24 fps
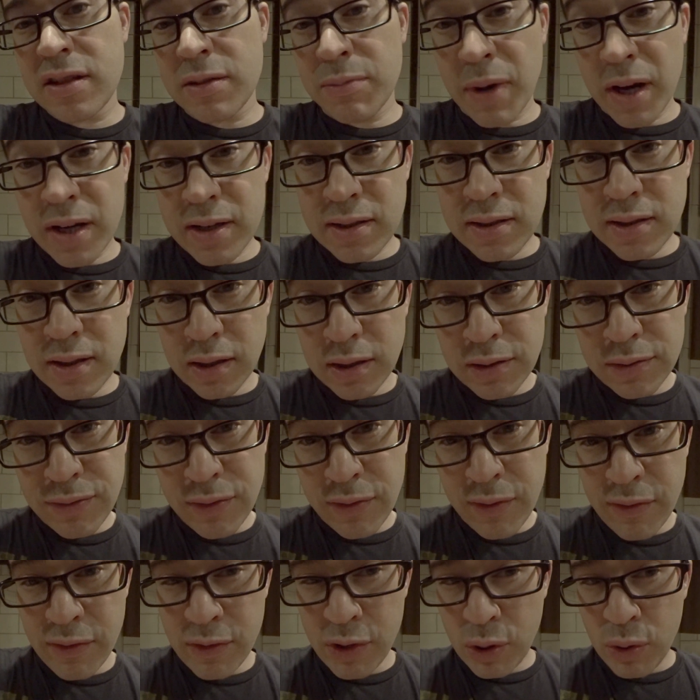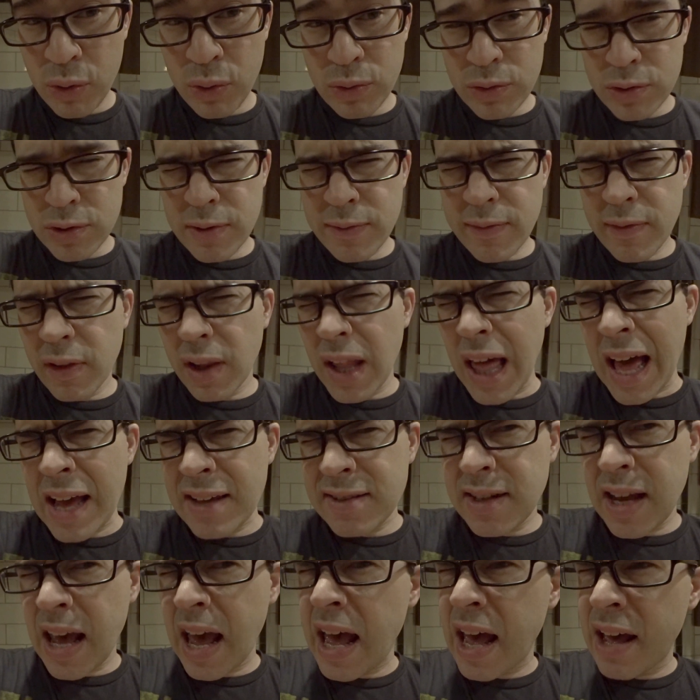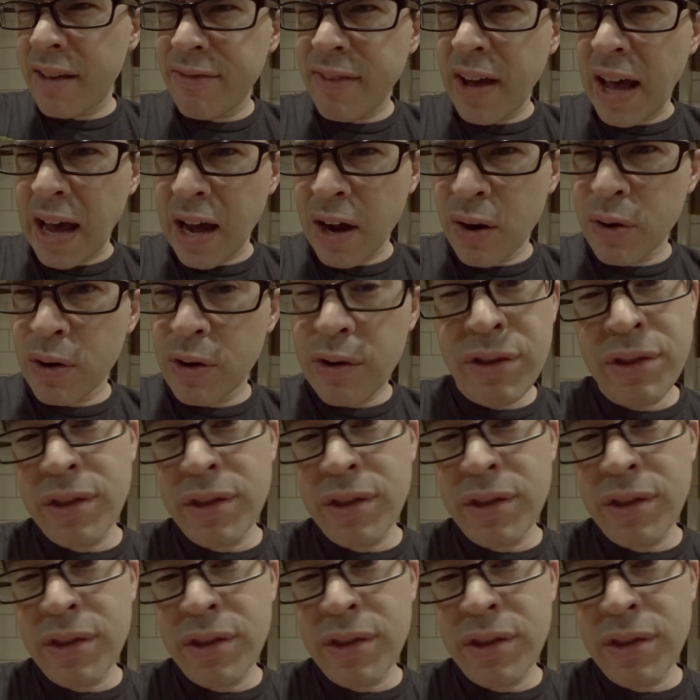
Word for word: to myself over the course of the last half hour,